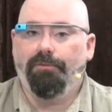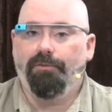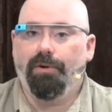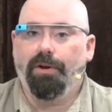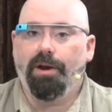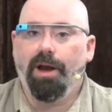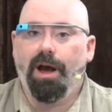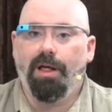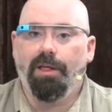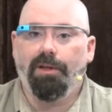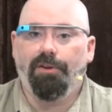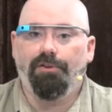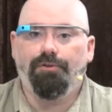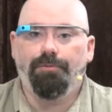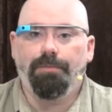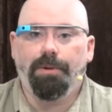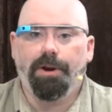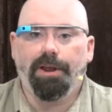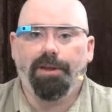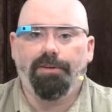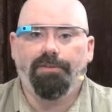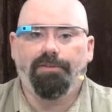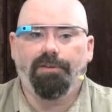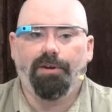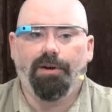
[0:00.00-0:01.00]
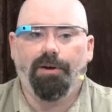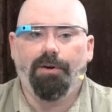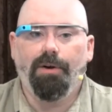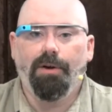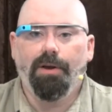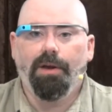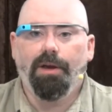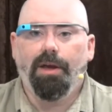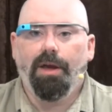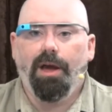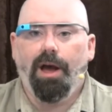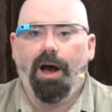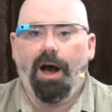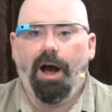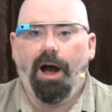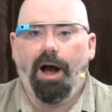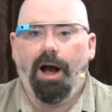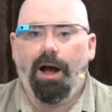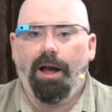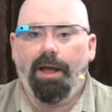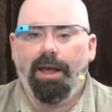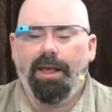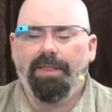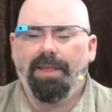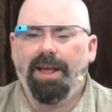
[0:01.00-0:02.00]
college money. So,
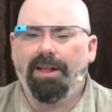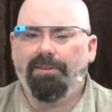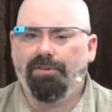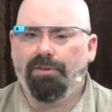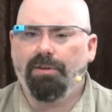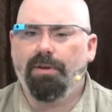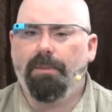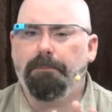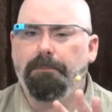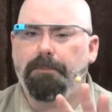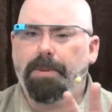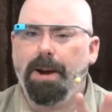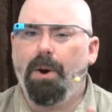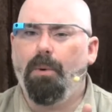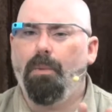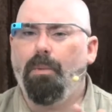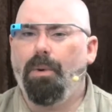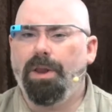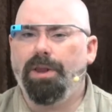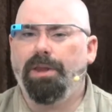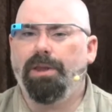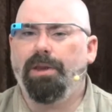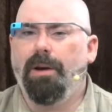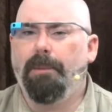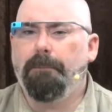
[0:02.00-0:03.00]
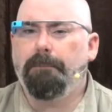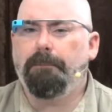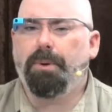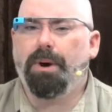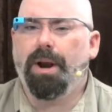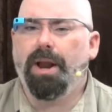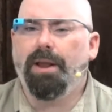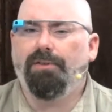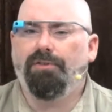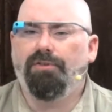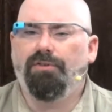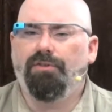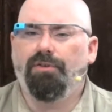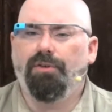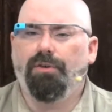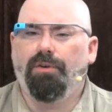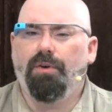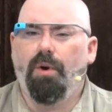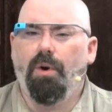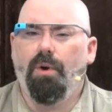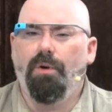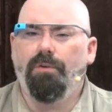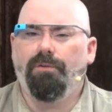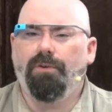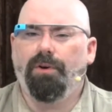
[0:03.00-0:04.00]
and that's about when Yum Brands took
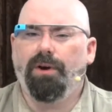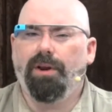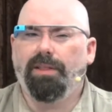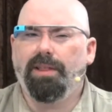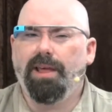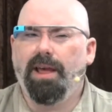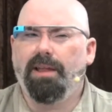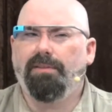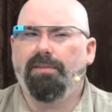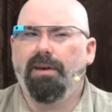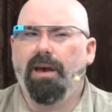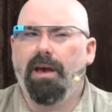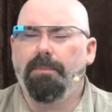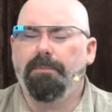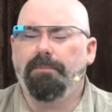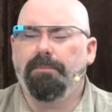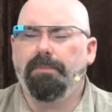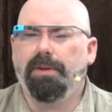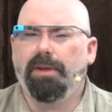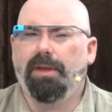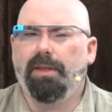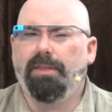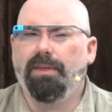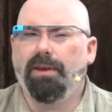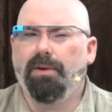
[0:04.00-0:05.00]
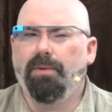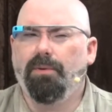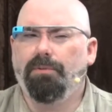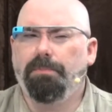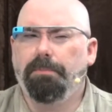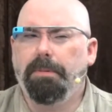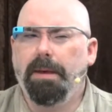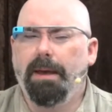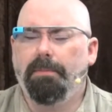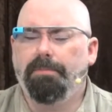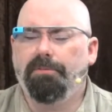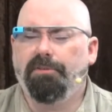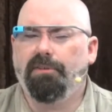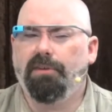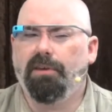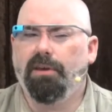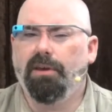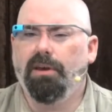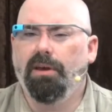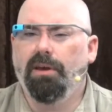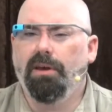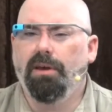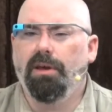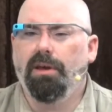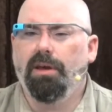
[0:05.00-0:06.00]
over. At that time, I think it was
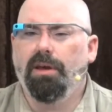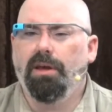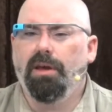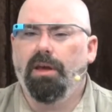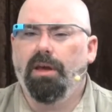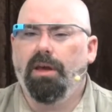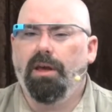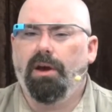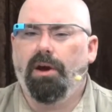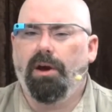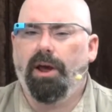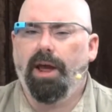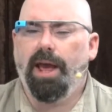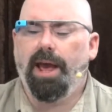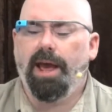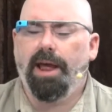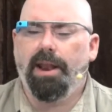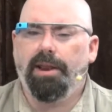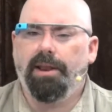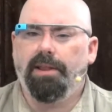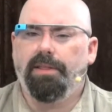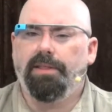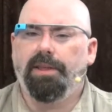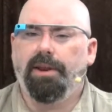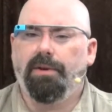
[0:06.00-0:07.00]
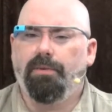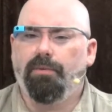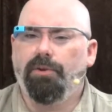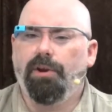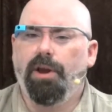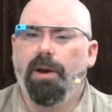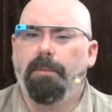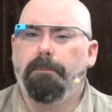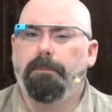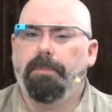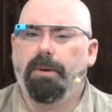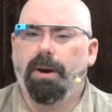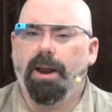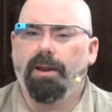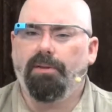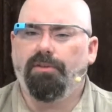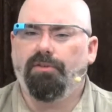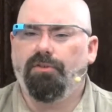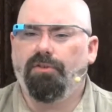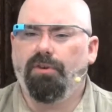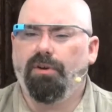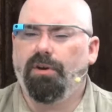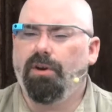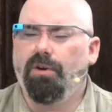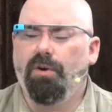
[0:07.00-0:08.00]
Pepsi had it, and then Yum
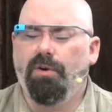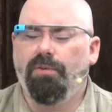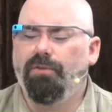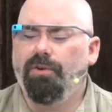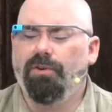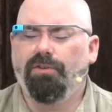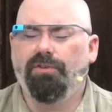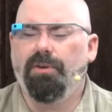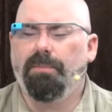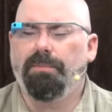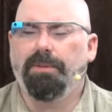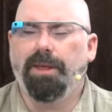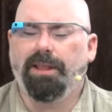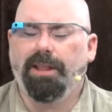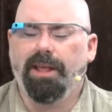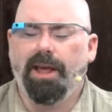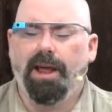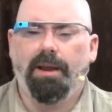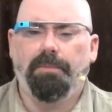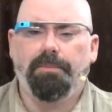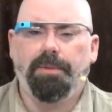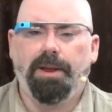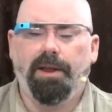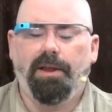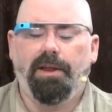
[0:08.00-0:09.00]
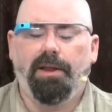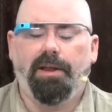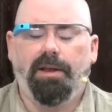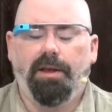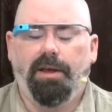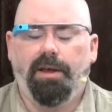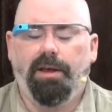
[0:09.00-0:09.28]
Brands took it over, or something like that. I'm not